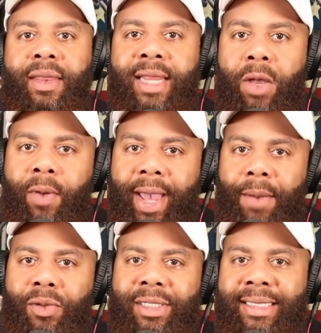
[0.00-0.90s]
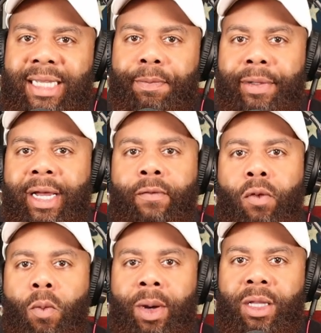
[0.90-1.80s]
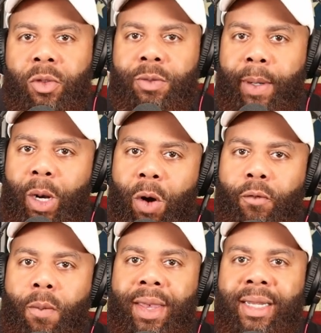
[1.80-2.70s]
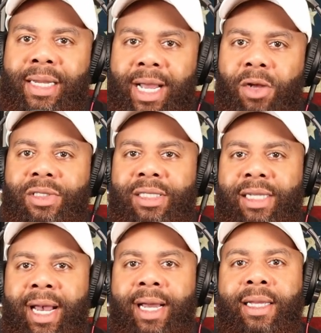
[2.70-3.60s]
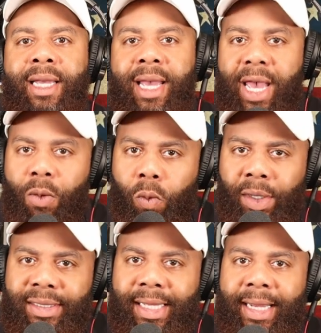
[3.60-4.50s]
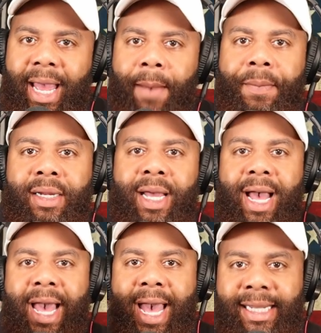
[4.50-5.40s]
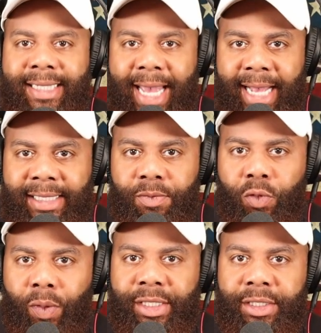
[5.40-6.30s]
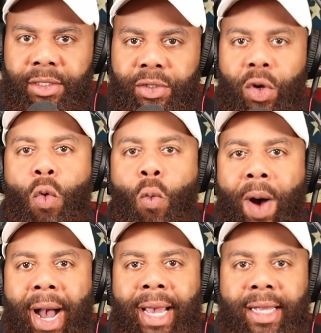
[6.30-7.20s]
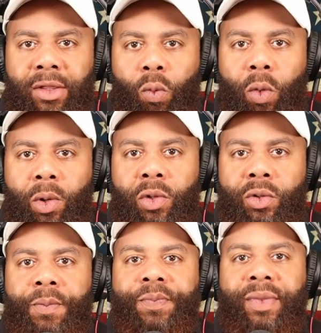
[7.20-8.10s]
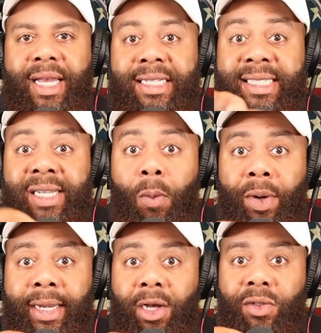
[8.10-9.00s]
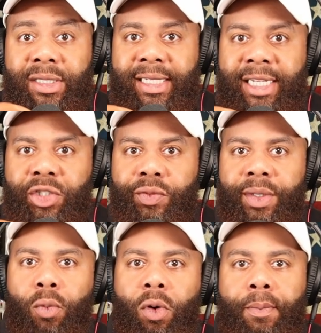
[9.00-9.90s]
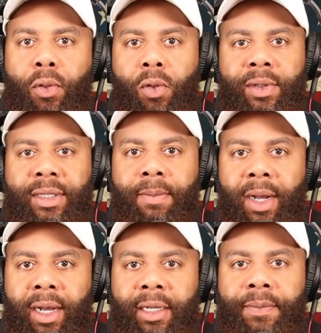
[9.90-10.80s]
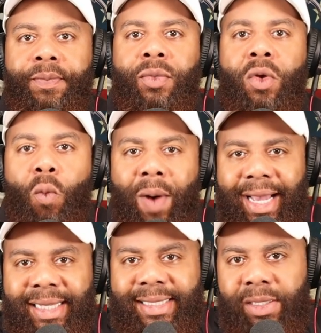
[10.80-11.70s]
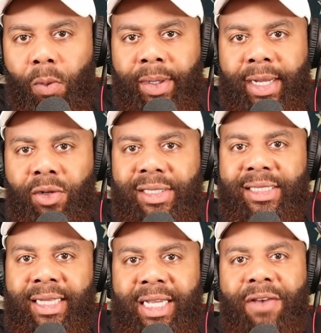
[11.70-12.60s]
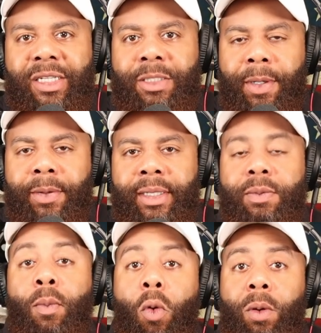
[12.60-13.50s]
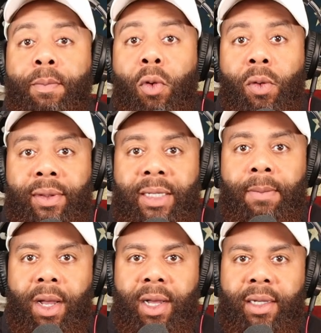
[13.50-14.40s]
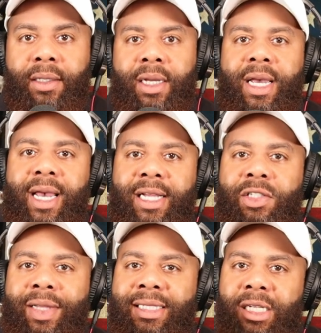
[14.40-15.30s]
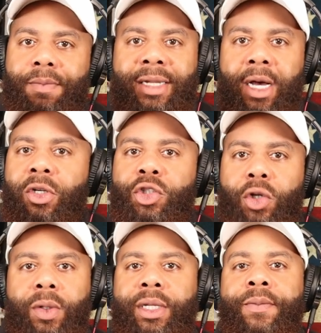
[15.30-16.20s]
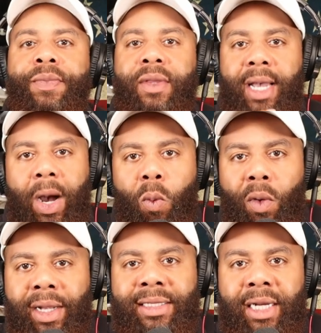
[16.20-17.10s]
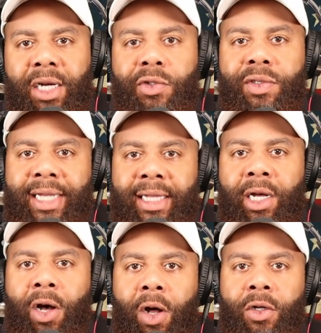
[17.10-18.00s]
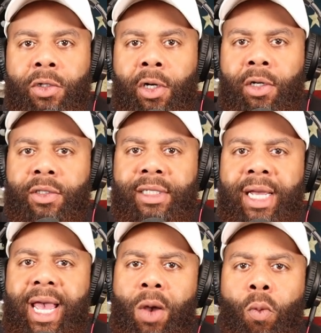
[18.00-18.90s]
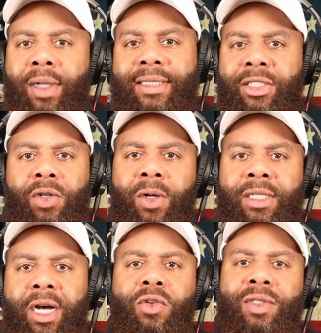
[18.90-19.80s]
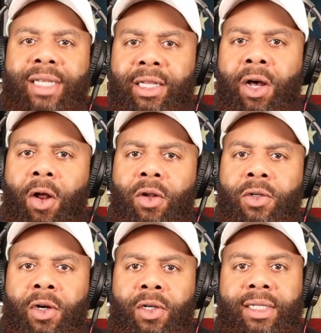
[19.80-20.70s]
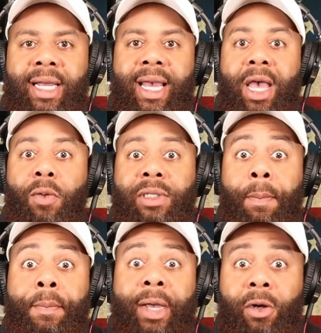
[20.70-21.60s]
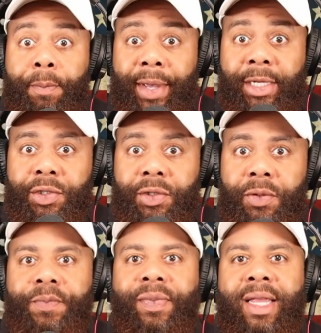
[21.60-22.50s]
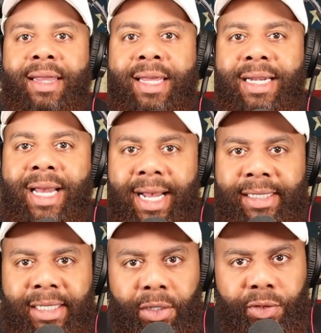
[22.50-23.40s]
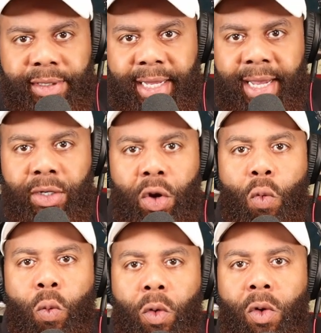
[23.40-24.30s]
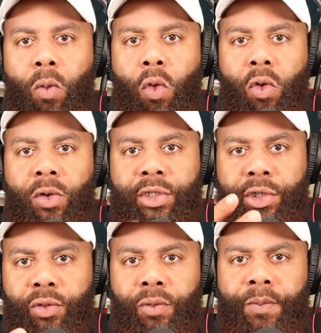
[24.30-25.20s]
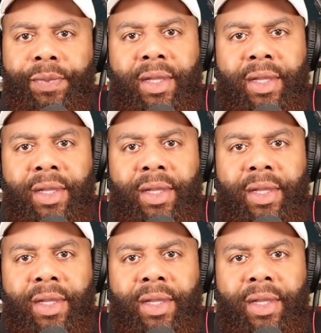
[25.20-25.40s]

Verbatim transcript: They were able to deplatform one of the most powerful men in our society, and once that happened, I had to ask some questions. Why in the world is someone else's history more important than mine? Why is someone else's lived experience more important than mine? And so that took me down a journey. I wanted to understand the Holocaust. And once I started to understand the Holocaust, it was a bigger picture. Then I had to understand World War Two.